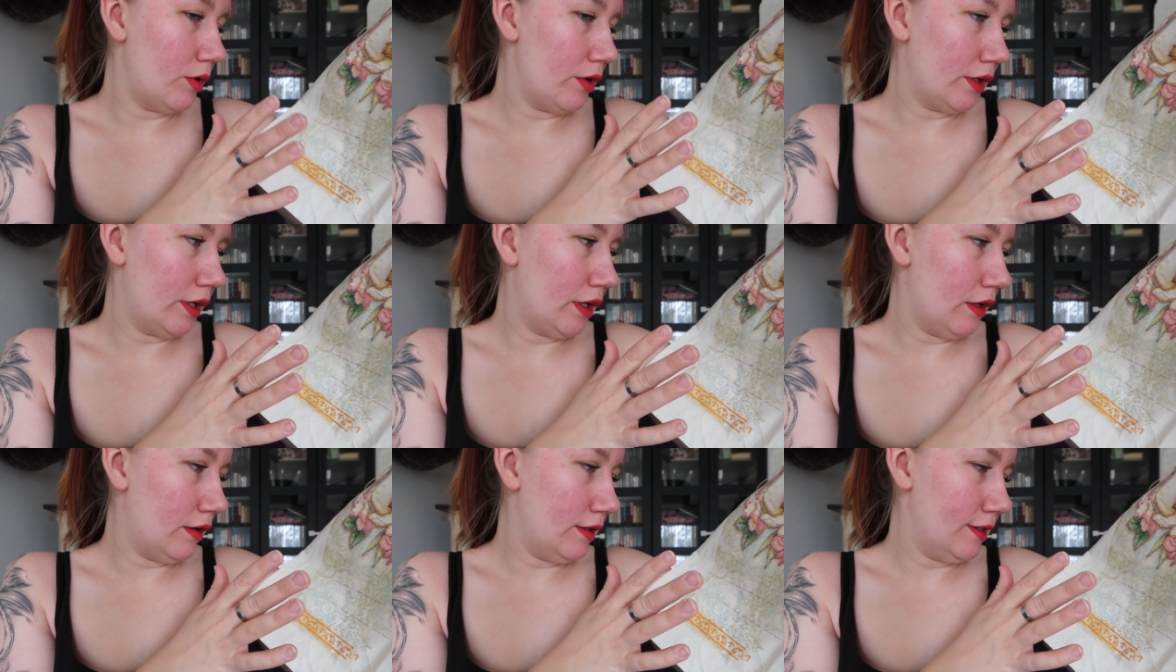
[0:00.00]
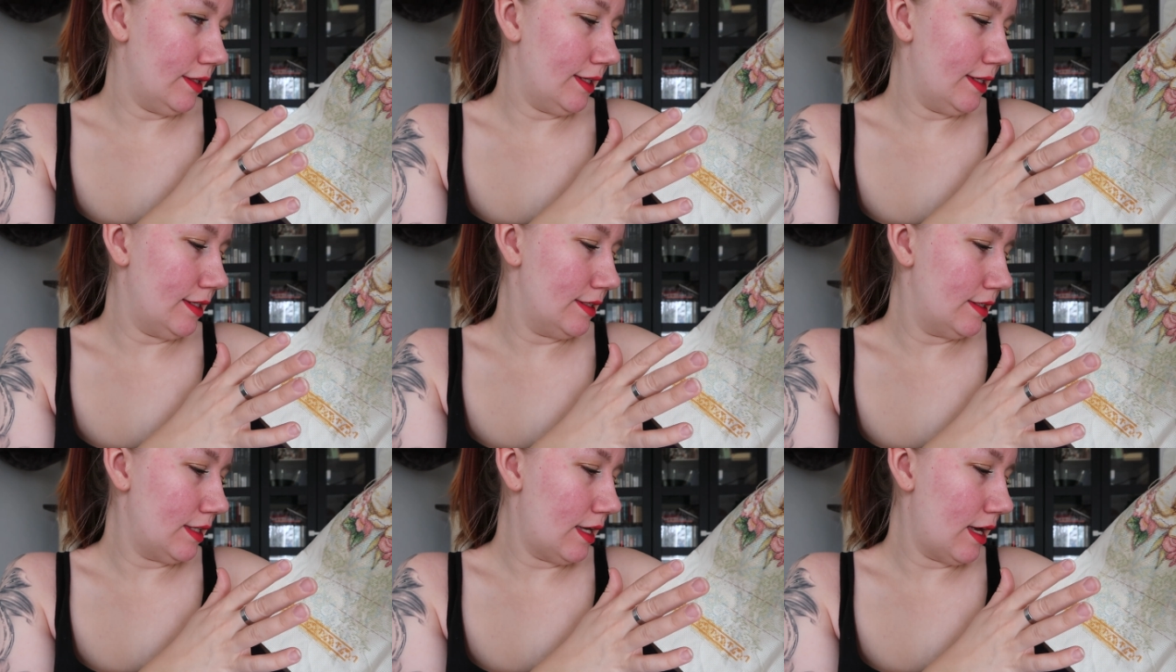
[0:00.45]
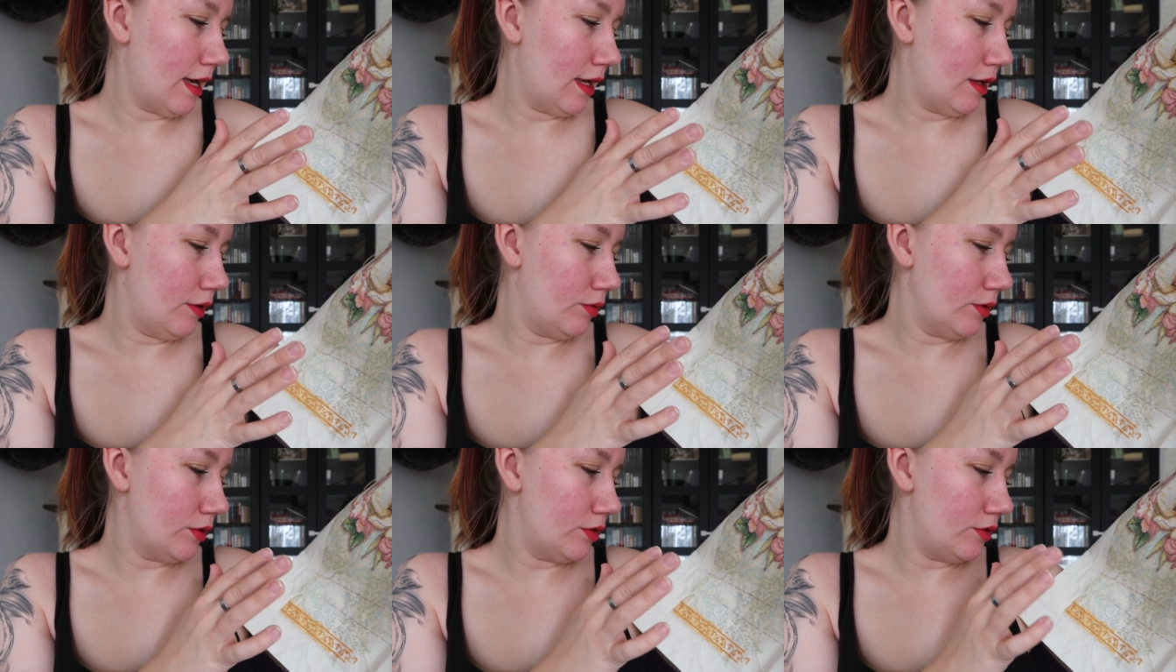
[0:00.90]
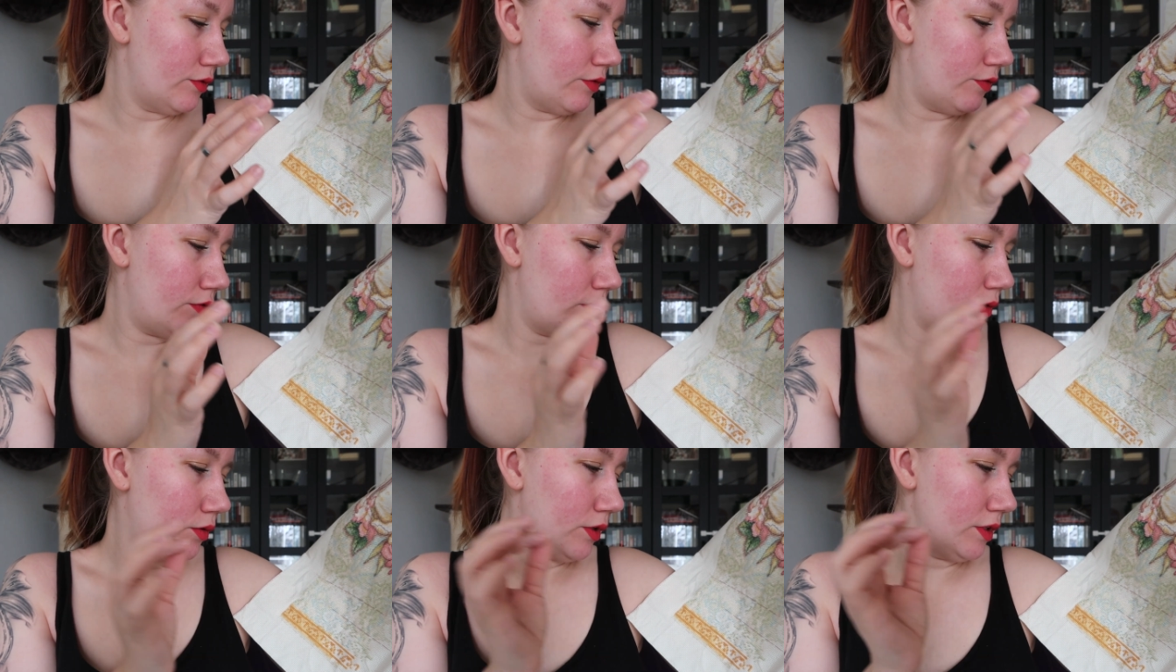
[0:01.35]
working on this I was
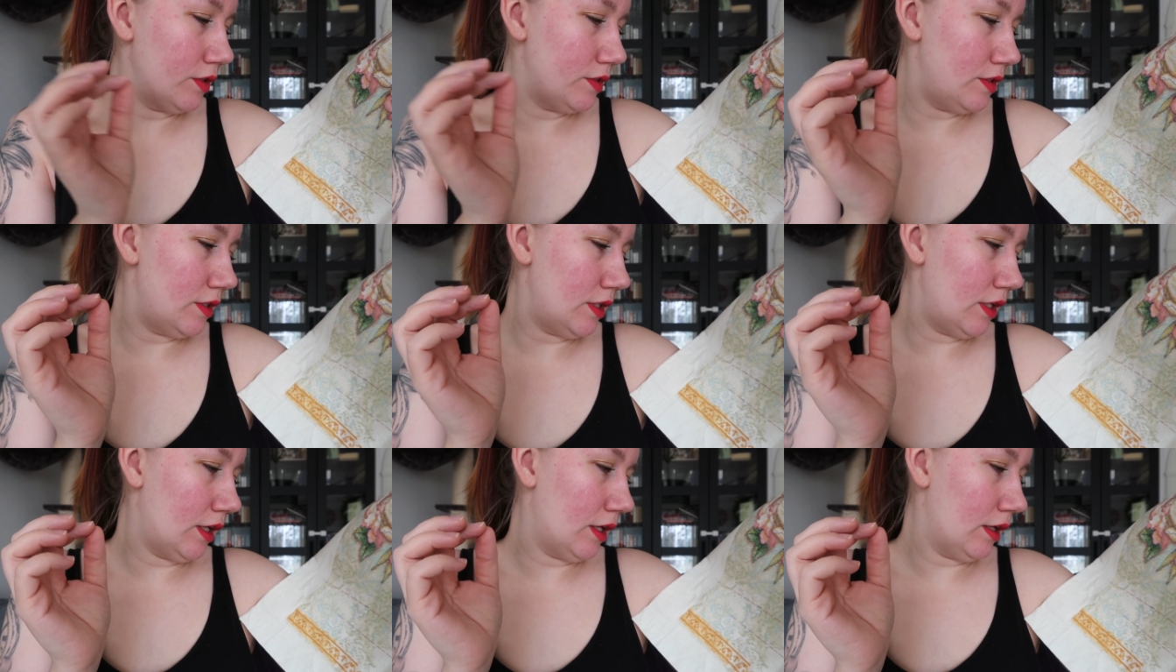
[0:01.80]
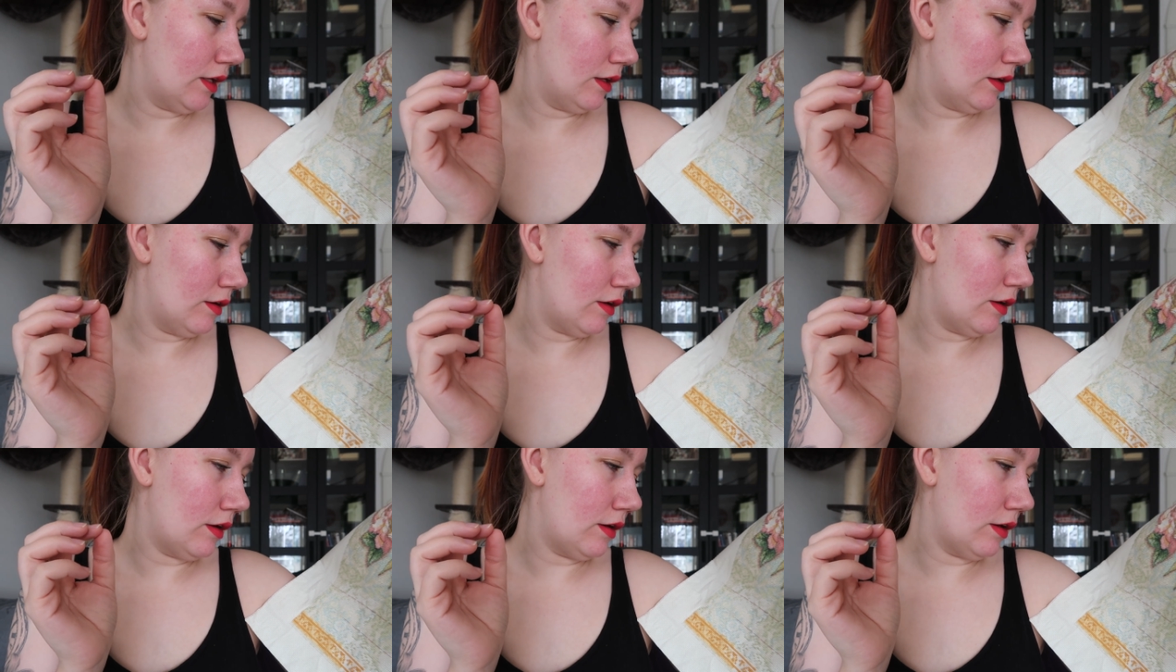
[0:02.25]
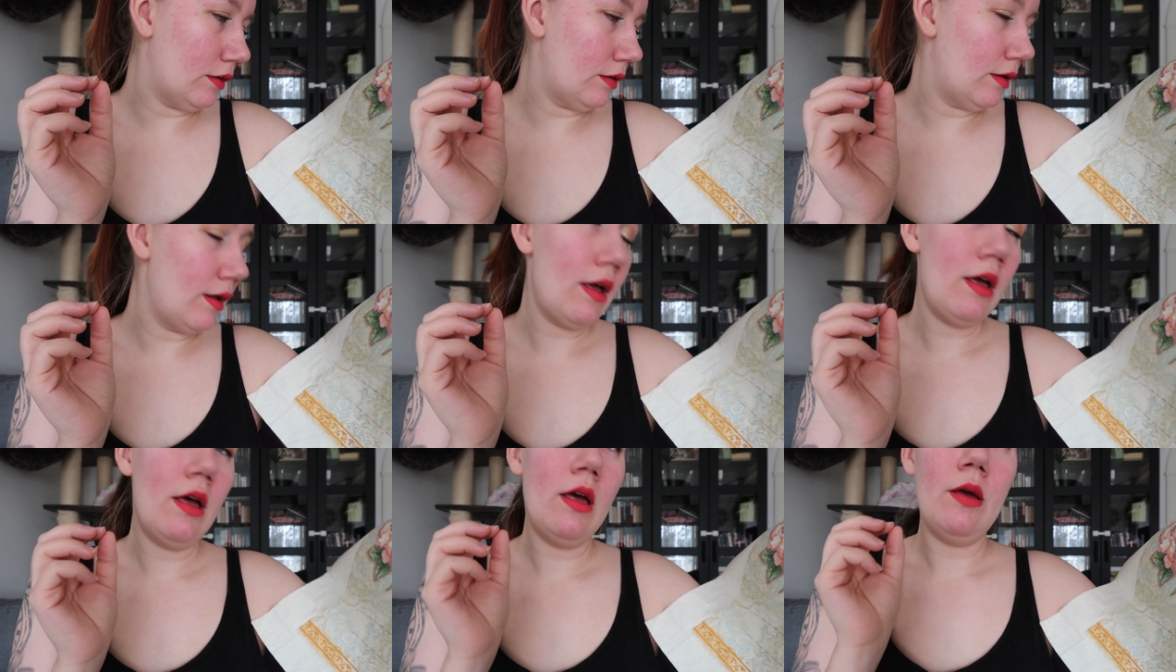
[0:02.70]
focusing on